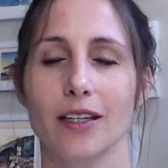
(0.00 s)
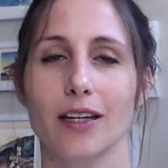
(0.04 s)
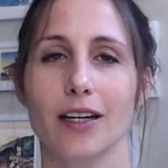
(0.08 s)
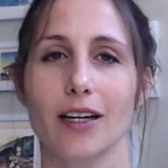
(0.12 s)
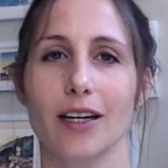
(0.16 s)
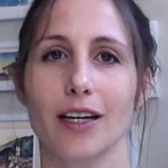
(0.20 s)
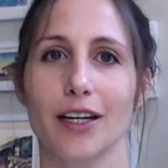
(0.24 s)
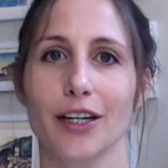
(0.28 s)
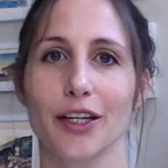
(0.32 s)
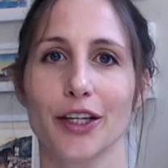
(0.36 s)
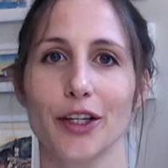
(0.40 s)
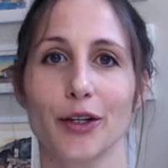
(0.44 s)

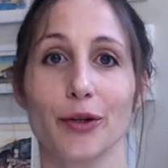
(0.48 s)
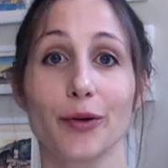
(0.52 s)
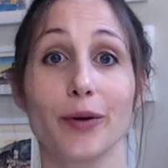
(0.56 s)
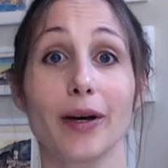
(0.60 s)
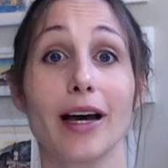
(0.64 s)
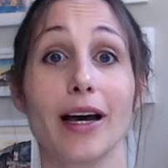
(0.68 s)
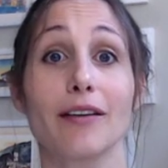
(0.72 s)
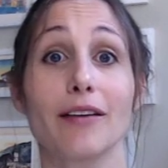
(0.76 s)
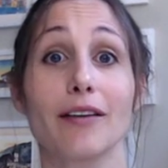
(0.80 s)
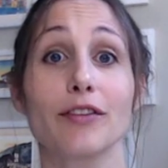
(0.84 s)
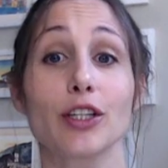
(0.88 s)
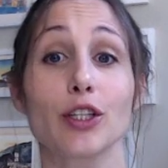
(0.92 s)
Are you
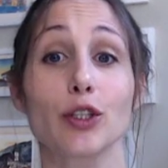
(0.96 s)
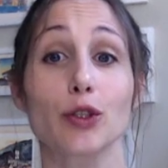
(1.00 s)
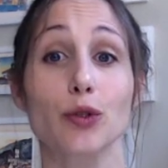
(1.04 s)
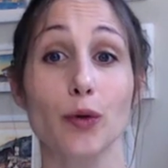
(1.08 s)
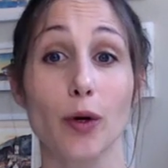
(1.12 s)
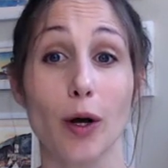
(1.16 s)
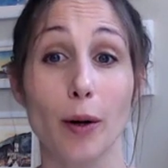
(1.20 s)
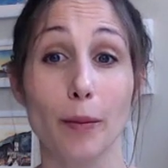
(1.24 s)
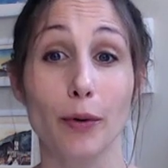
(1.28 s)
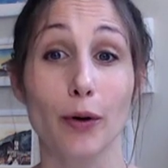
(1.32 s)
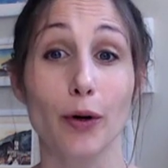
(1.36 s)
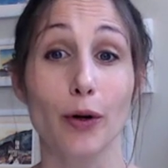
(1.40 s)
having
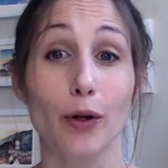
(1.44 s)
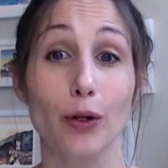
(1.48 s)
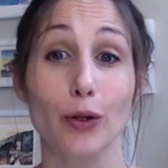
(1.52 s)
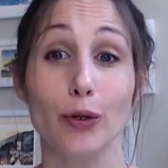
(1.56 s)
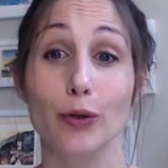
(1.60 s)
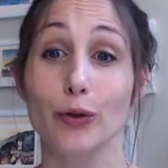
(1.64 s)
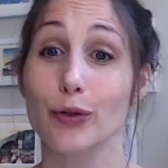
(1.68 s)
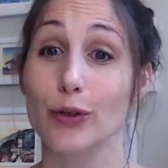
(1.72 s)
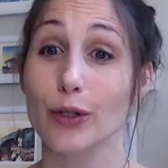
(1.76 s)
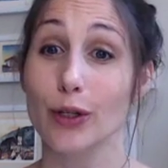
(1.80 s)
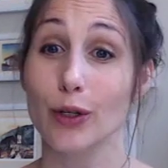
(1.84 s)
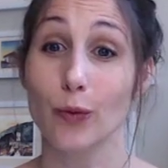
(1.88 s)
trouble
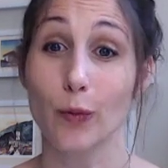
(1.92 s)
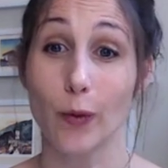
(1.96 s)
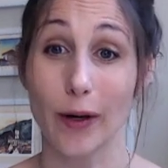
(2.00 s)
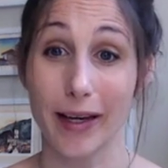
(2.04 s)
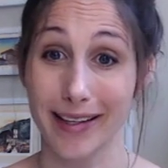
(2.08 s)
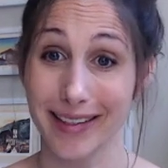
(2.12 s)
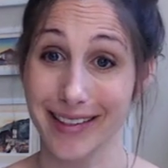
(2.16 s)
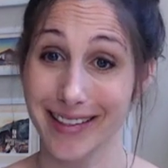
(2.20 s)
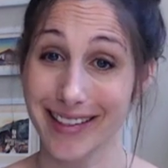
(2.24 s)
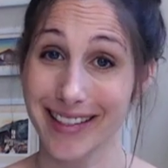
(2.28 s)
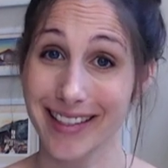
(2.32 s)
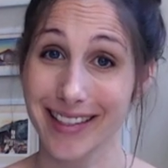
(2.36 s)
losing
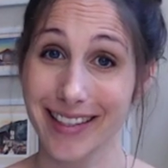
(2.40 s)
weight?